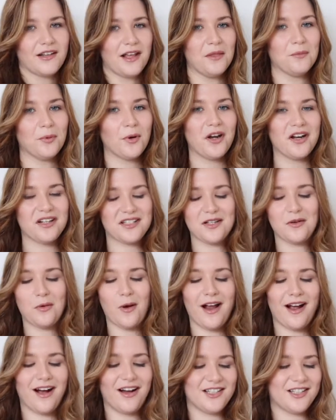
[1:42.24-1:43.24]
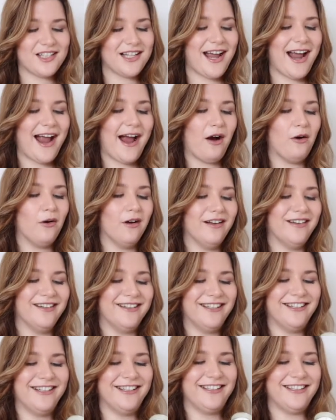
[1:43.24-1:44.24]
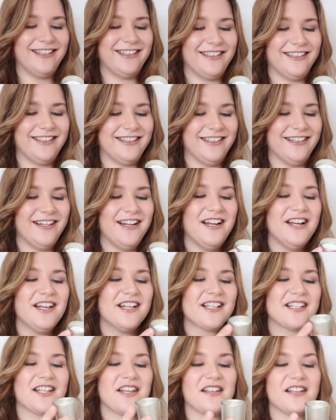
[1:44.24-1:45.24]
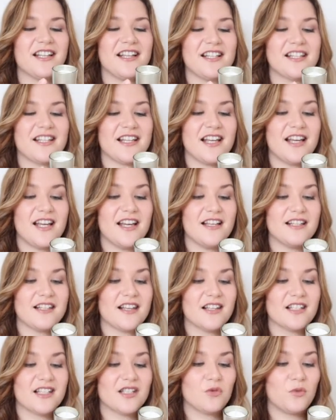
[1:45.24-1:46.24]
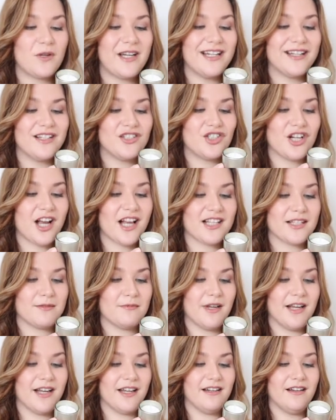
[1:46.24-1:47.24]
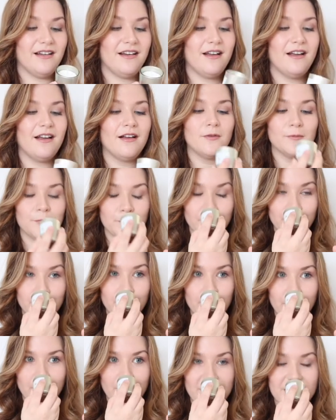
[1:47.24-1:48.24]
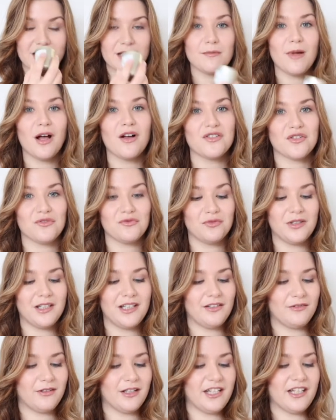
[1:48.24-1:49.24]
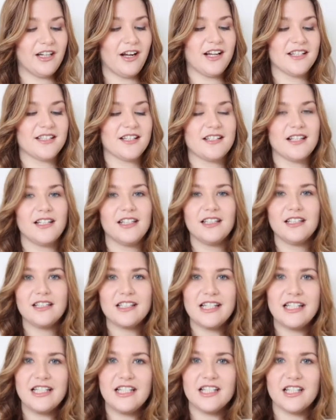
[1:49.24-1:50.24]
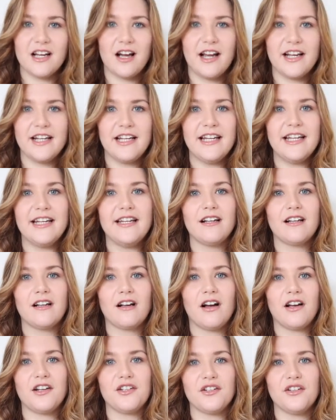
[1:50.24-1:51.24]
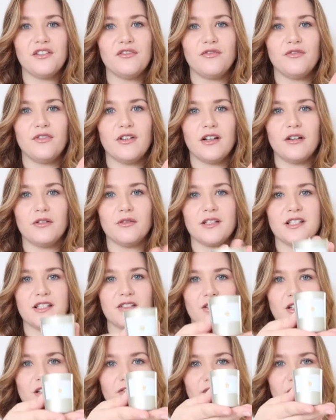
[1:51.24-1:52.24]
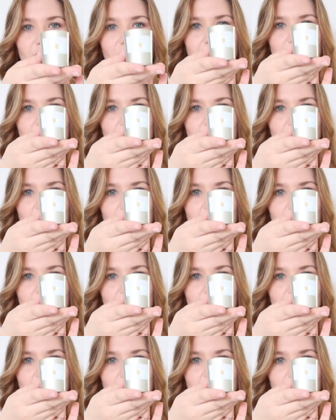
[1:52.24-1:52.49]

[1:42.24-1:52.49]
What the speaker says: Okay, the products are quite hard to get out. So this is Sweet Jasmine. It smells really, really nice. It's a little teeny tiny kind of, oh, it's not gonna fail.